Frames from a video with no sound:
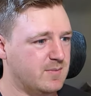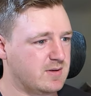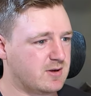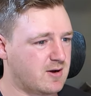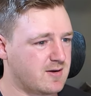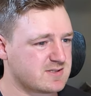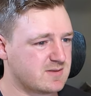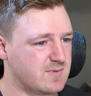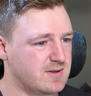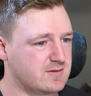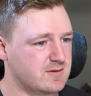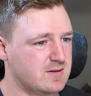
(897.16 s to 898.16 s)
let me toss them
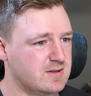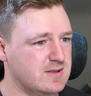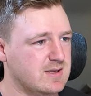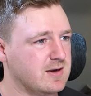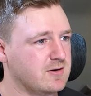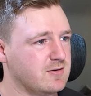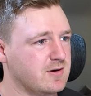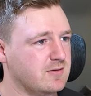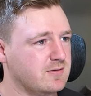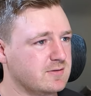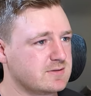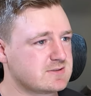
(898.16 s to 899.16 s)
into the
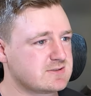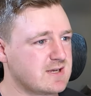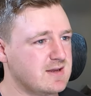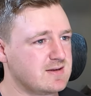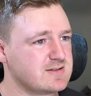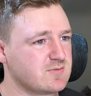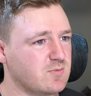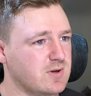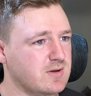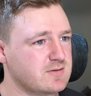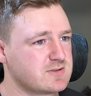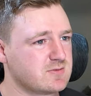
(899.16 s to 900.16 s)
NRL site as
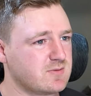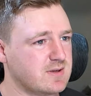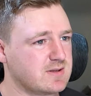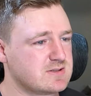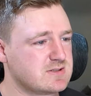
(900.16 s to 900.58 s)
well so I can